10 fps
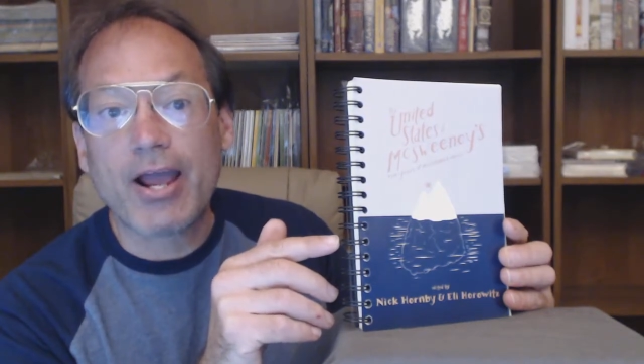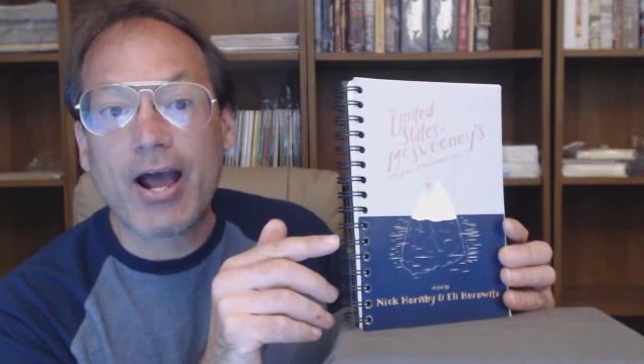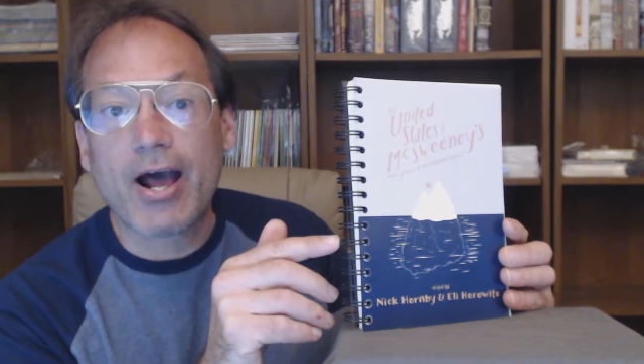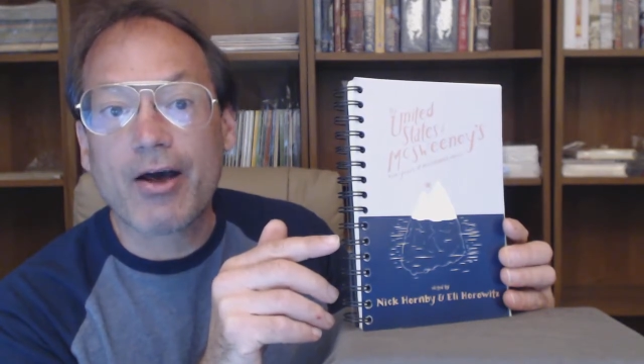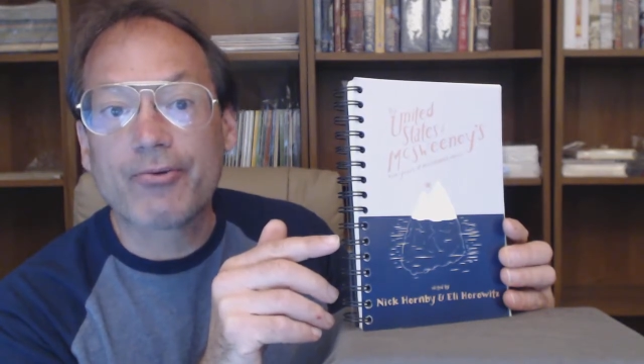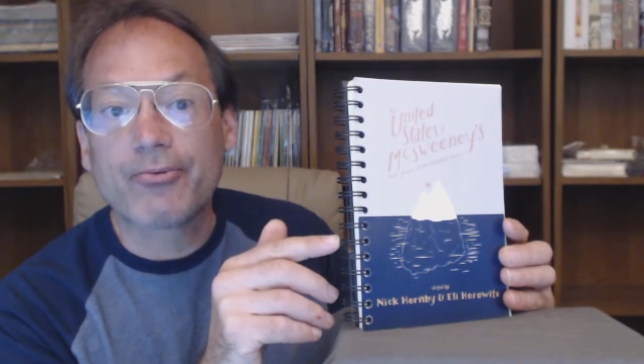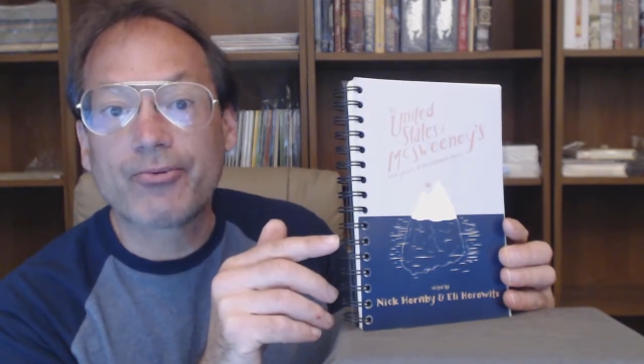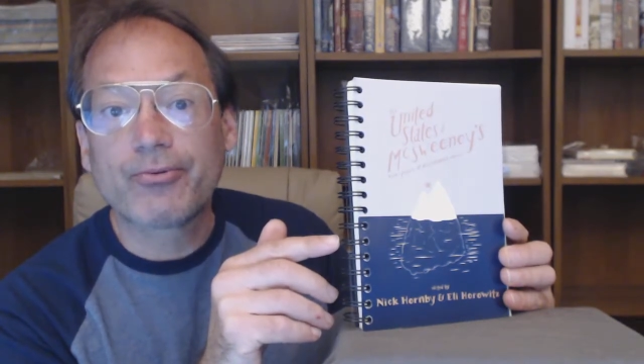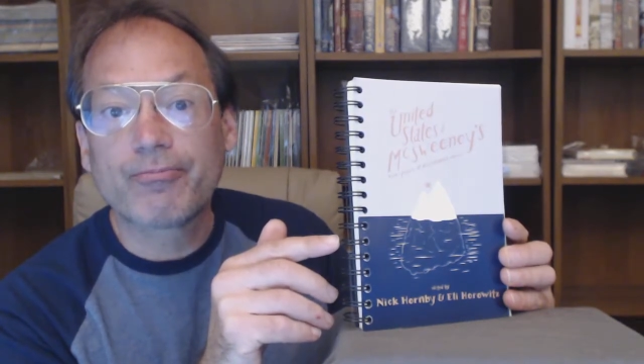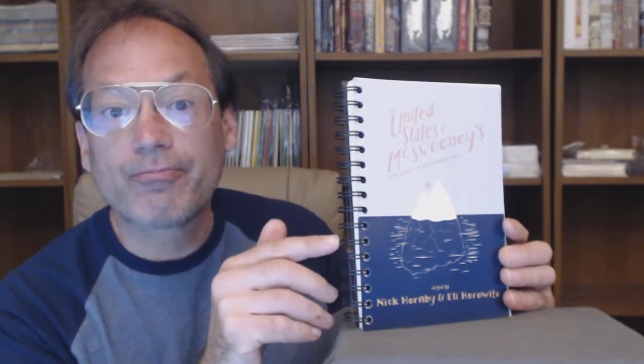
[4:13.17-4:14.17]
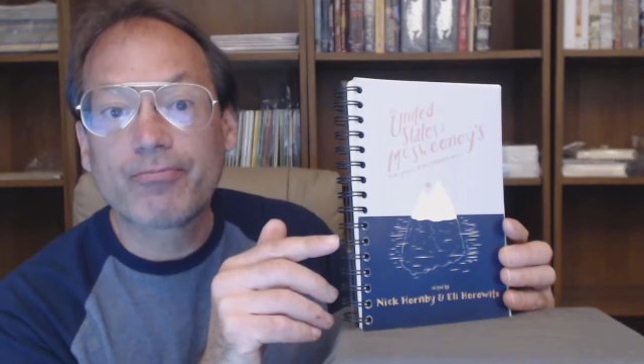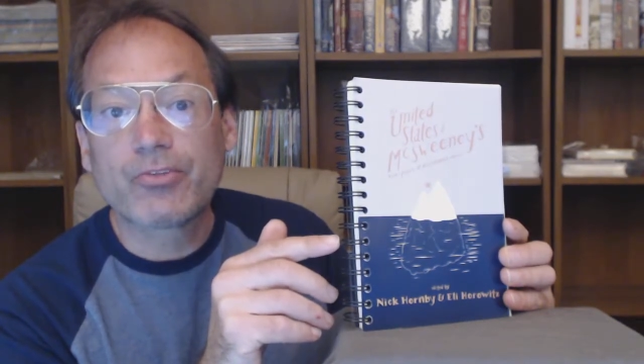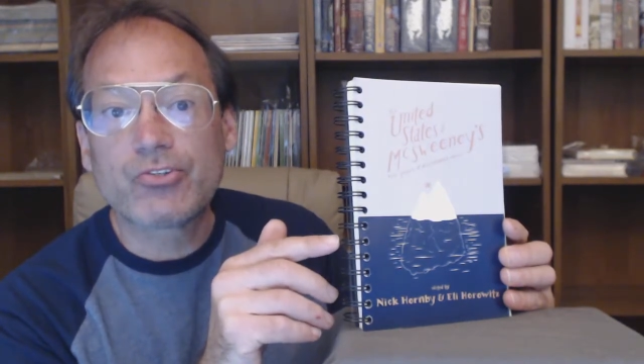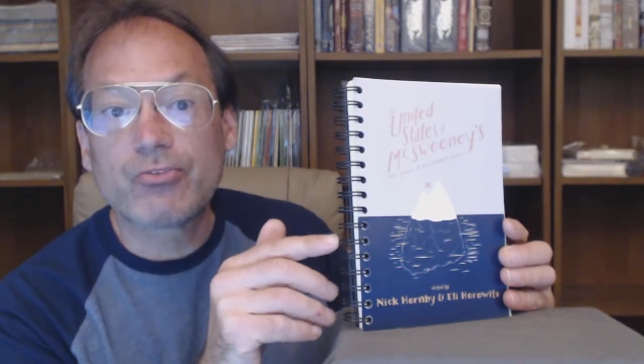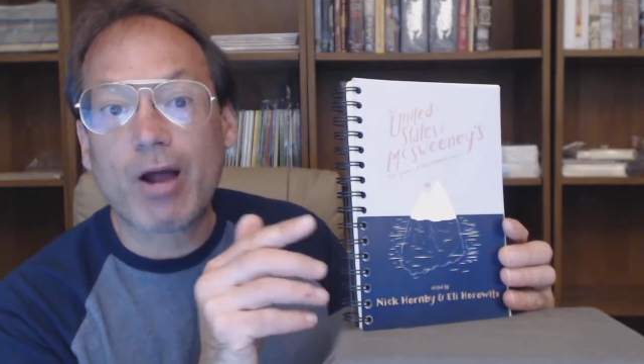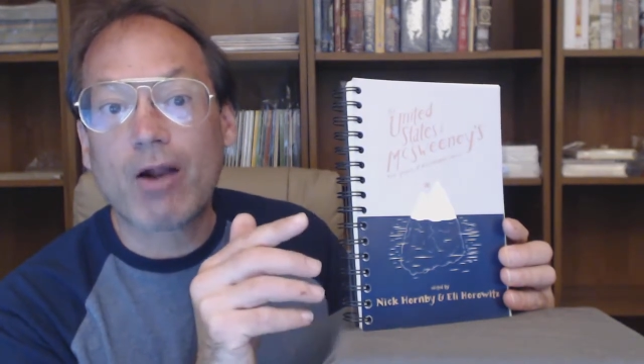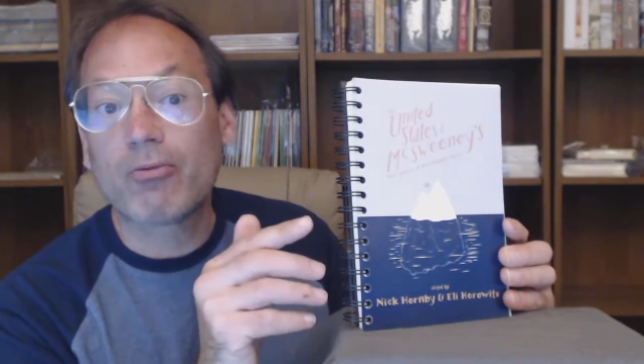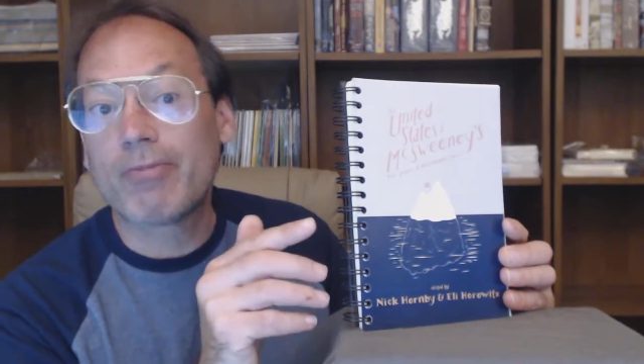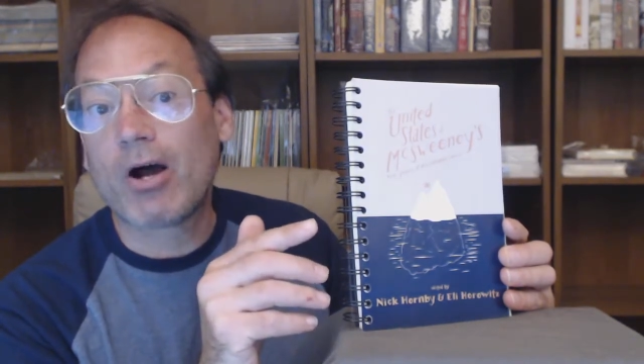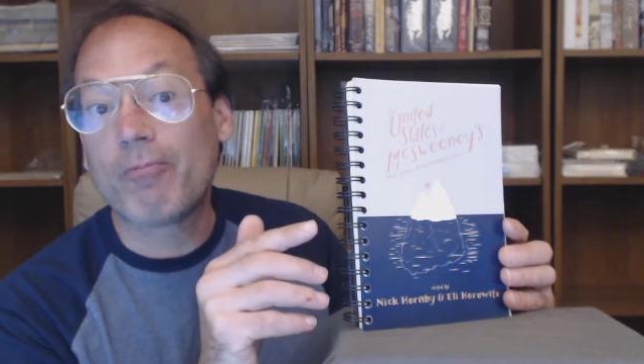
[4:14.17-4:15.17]
as
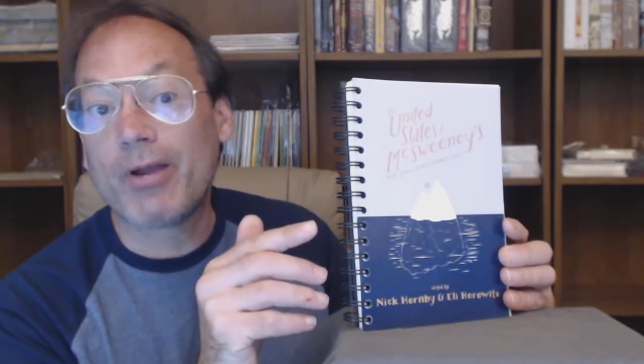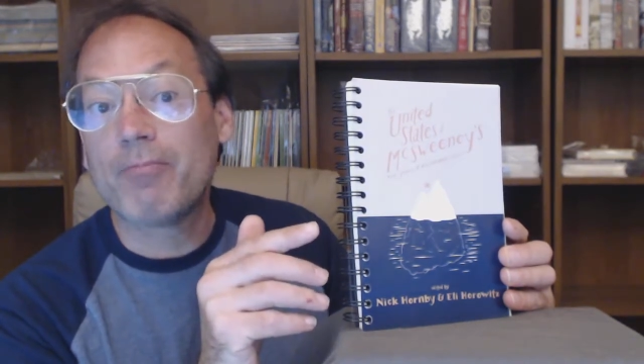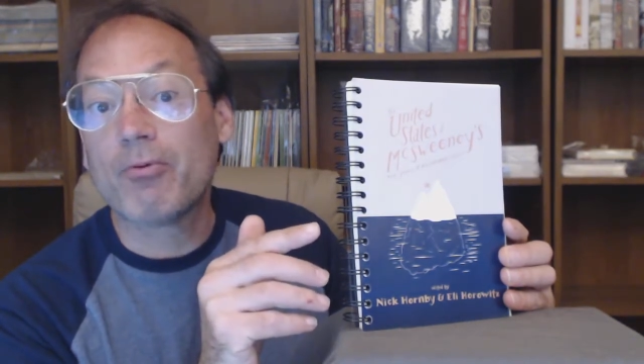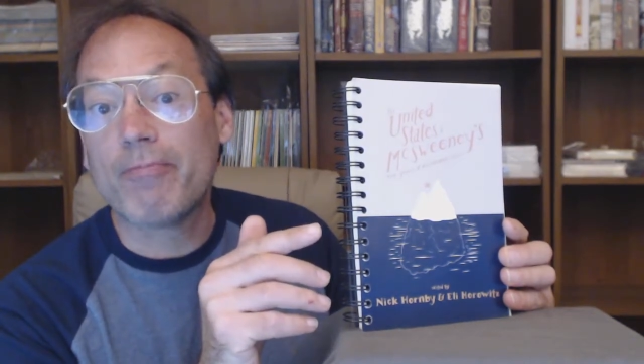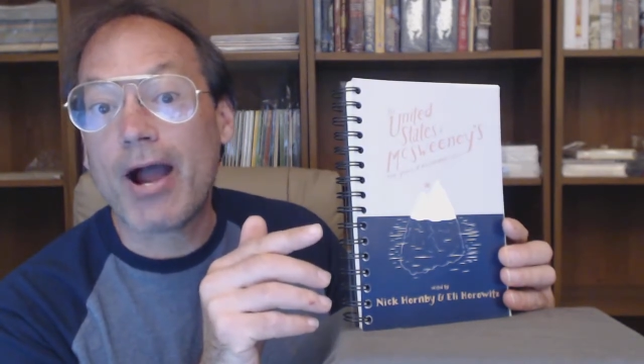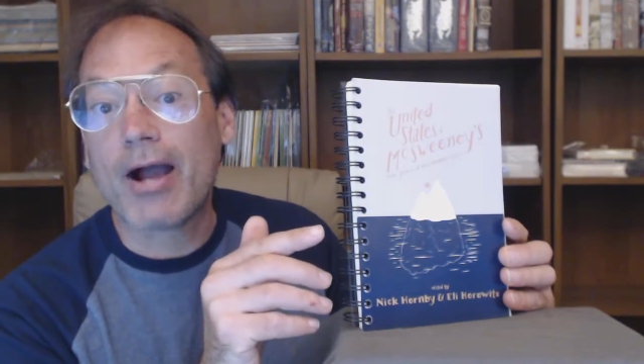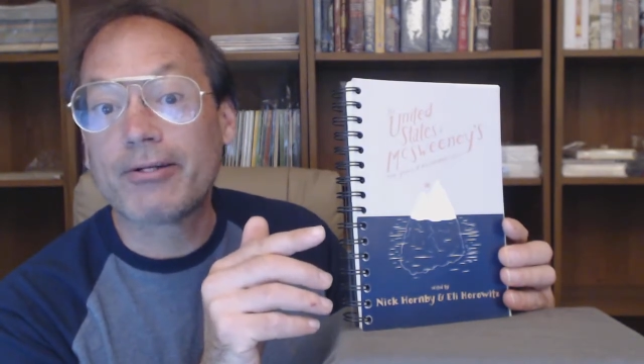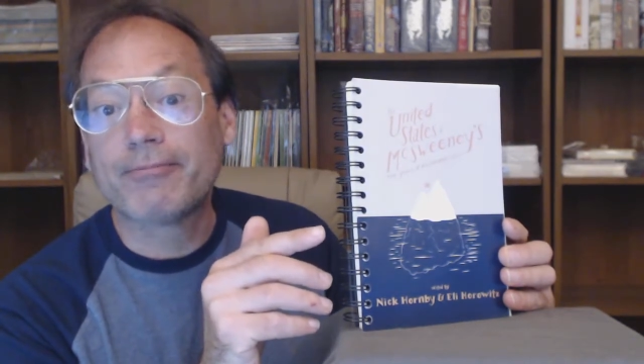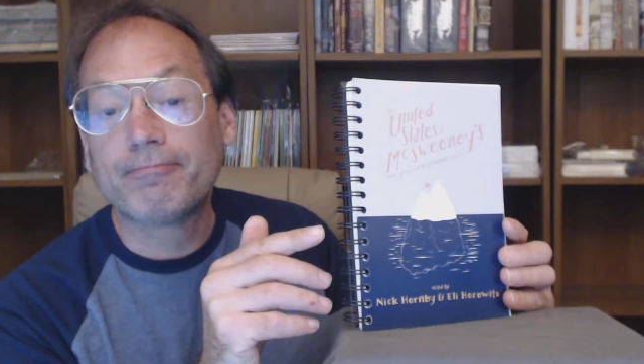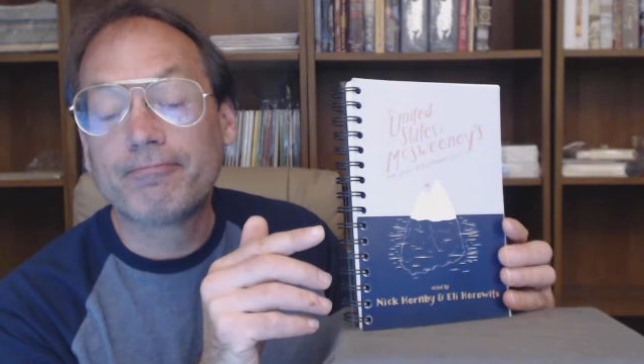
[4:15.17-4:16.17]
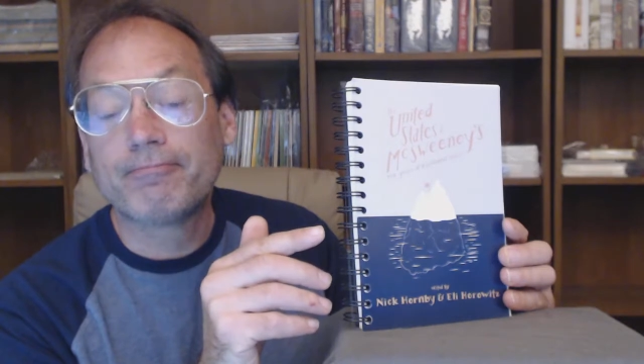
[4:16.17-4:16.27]
spiral bound paperback.